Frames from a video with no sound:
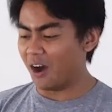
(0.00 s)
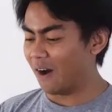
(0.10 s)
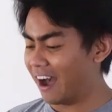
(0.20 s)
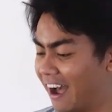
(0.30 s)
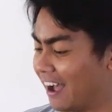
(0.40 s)

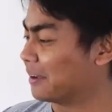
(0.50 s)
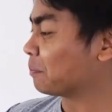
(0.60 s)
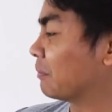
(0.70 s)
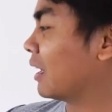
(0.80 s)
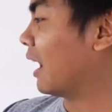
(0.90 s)

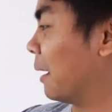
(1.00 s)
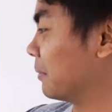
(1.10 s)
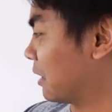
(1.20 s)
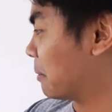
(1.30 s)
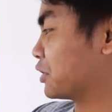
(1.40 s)
uh,
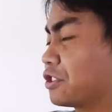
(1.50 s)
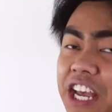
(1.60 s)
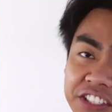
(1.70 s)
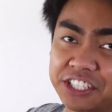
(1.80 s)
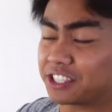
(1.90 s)
I'm, I'm just
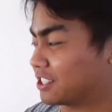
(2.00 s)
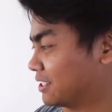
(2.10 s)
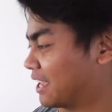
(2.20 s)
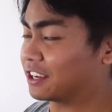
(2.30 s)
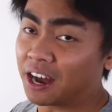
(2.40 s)
guessing this
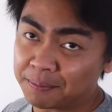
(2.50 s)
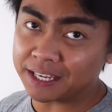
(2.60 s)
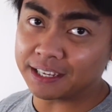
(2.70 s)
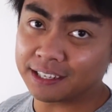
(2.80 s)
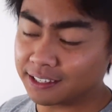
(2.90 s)
is a
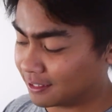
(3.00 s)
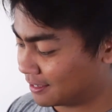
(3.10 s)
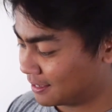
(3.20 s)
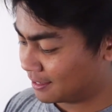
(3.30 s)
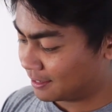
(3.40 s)
gummy
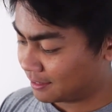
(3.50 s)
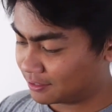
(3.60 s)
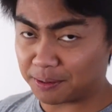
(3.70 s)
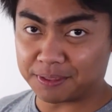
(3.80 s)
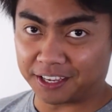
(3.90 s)

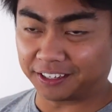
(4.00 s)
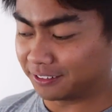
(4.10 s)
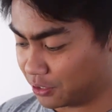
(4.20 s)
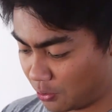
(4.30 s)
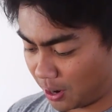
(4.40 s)
something.
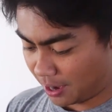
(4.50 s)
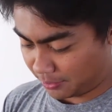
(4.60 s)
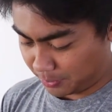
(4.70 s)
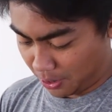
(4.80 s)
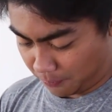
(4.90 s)
So uh,
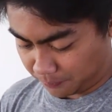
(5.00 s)
here we go.